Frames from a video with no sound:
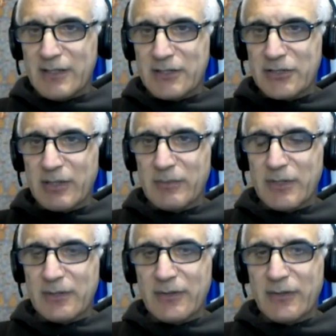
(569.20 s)

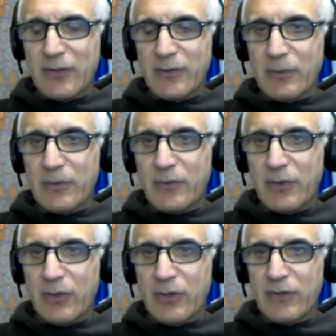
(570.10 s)
shipment. So it was
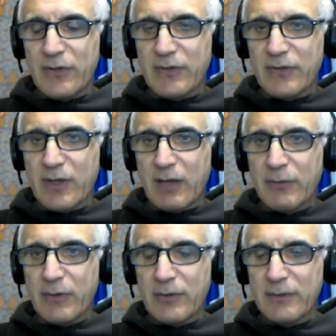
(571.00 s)
all this
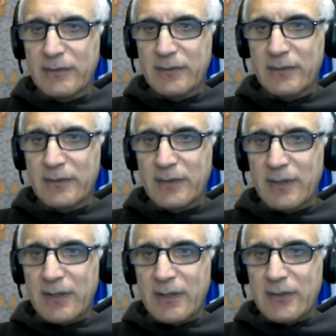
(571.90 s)
cover
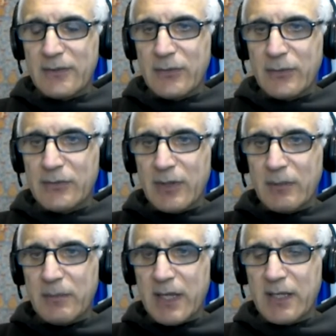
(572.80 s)
to
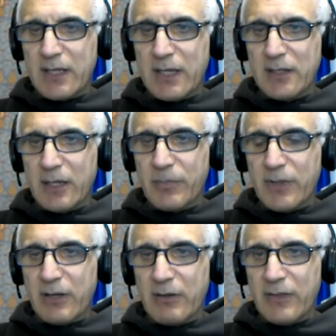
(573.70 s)
make it end up
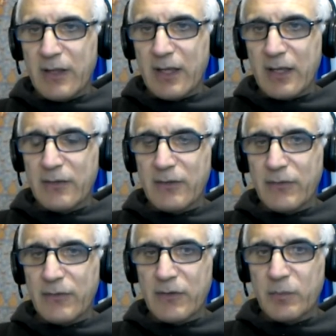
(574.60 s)
there in the hands
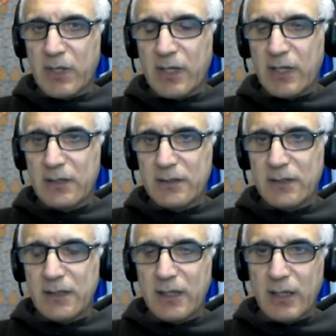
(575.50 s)
of Hezbollah.
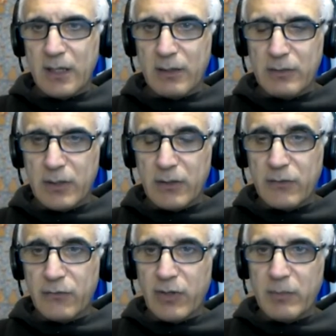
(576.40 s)
An
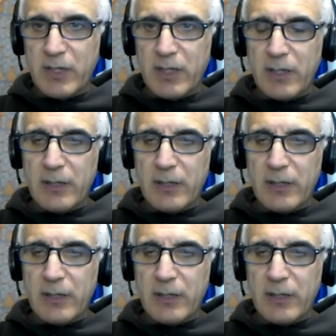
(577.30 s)
extremely